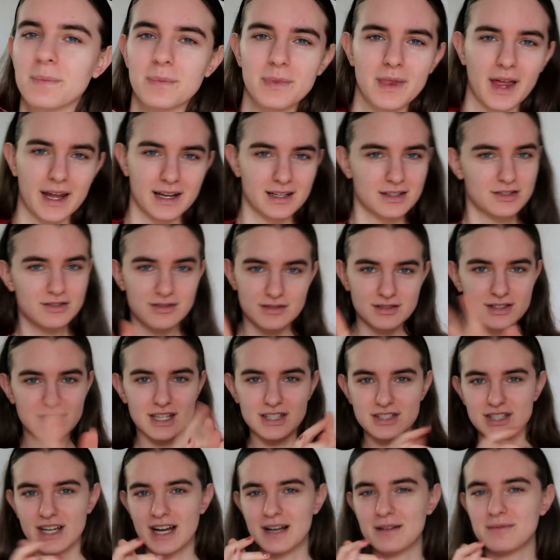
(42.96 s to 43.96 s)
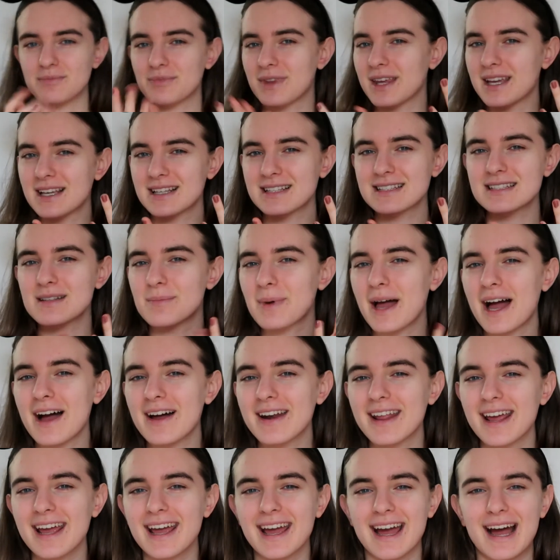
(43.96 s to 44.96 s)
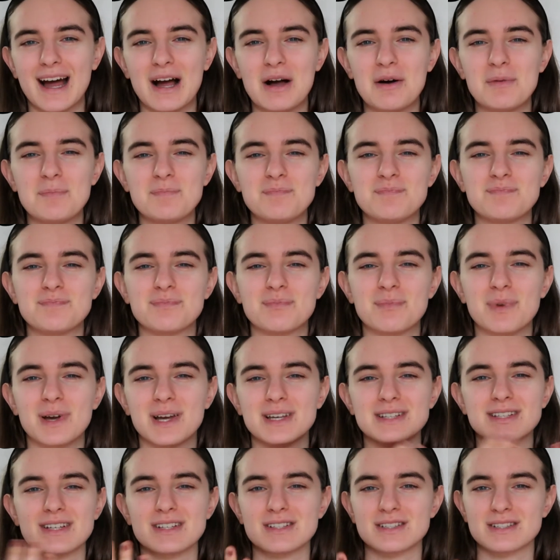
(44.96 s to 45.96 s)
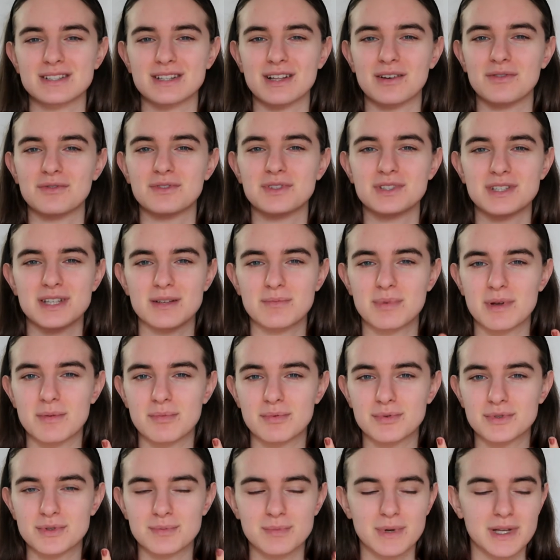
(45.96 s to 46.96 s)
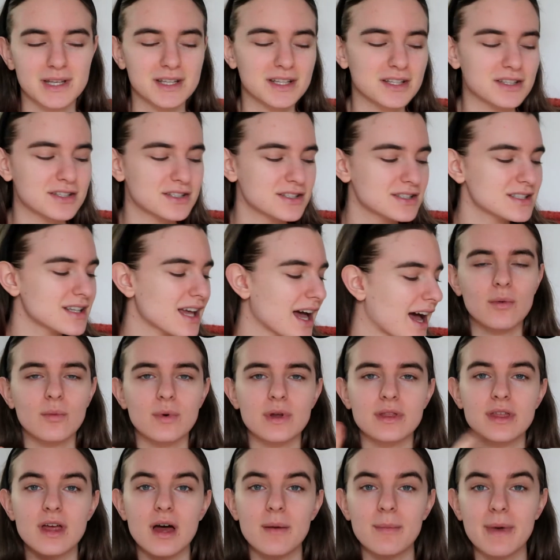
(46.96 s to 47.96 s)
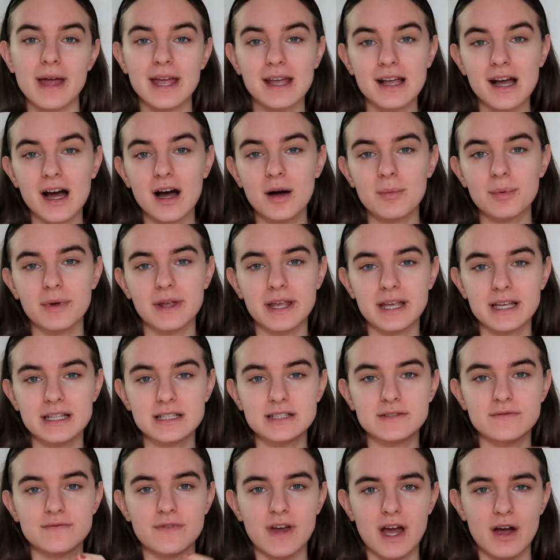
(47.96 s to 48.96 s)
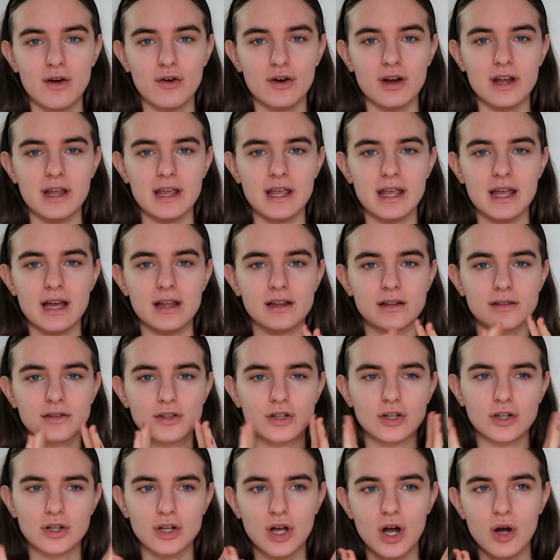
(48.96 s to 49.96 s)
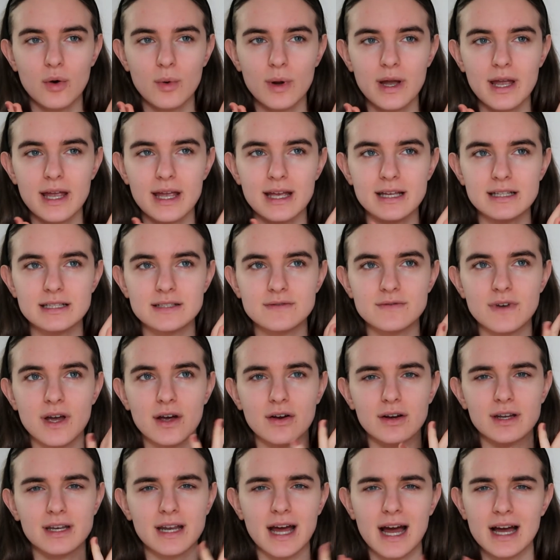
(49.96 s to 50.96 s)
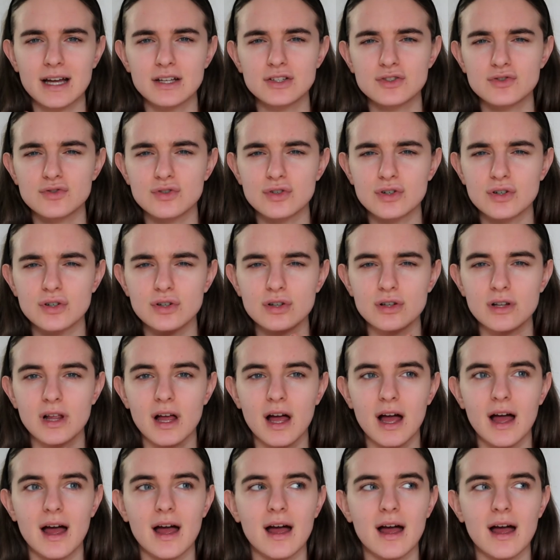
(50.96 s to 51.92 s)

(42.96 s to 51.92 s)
like chit chat things about it, because I just love to see people's opinions. With her makeup, it's very glowy, it's very natural.